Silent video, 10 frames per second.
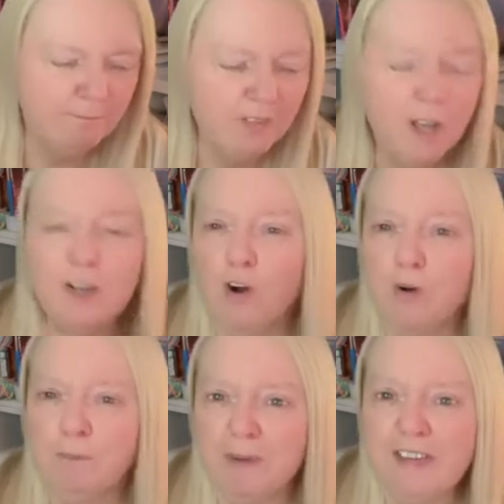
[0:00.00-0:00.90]
an
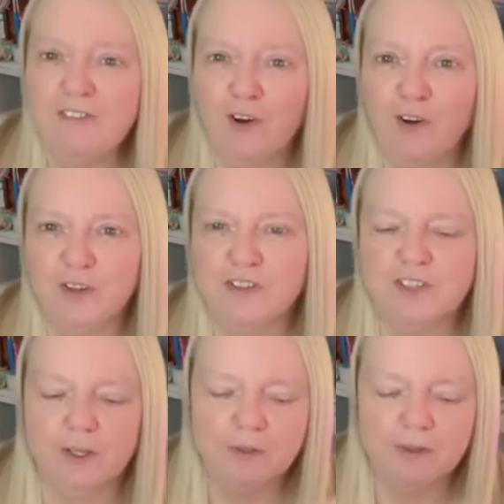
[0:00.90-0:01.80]
beef O X
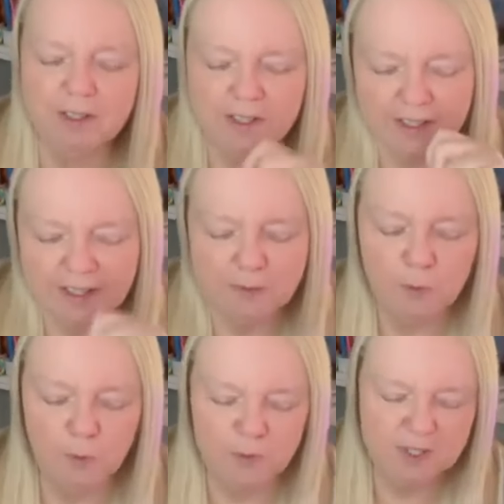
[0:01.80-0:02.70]
O in
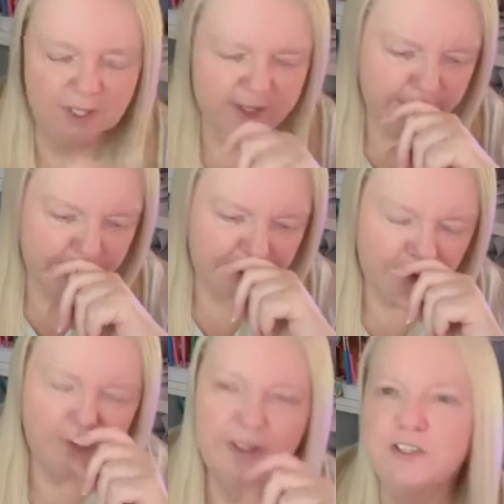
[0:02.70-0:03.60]
water. So I
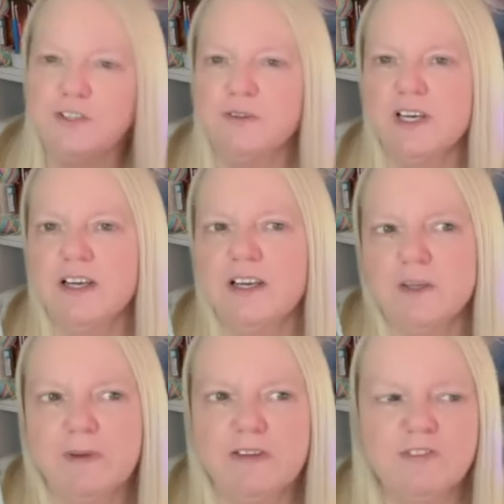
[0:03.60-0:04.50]
thought, I'm going to do that. I had a
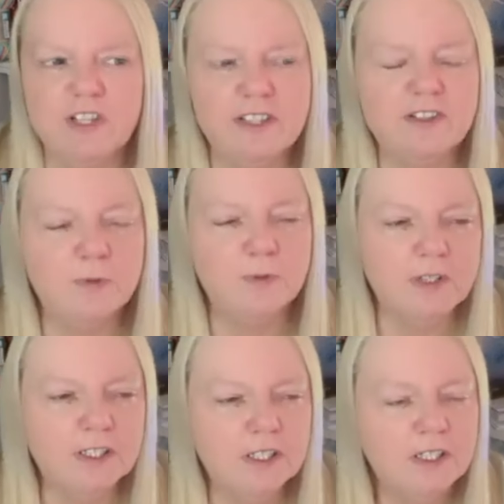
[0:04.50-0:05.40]
beef tea this
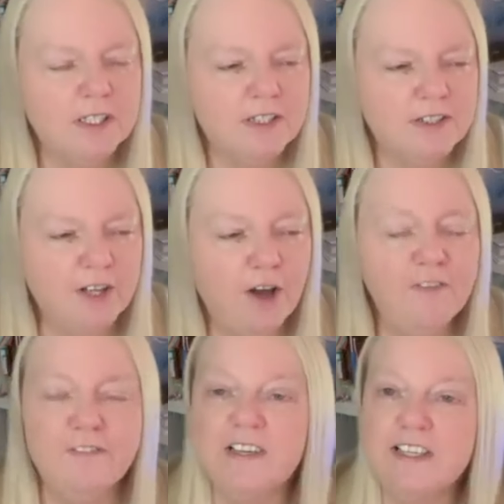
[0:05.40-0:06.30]
morning, so
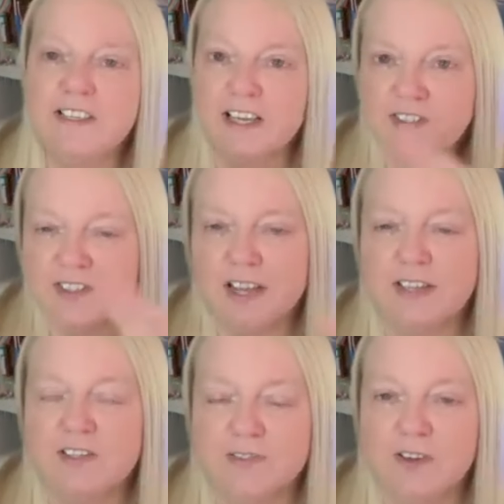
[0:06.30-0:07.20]
hopefully that
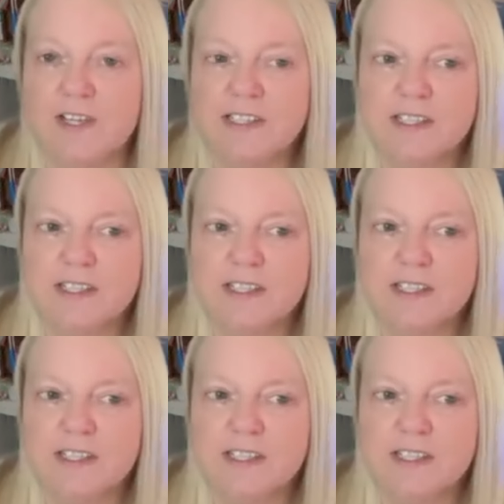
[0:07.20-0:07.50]
satisfied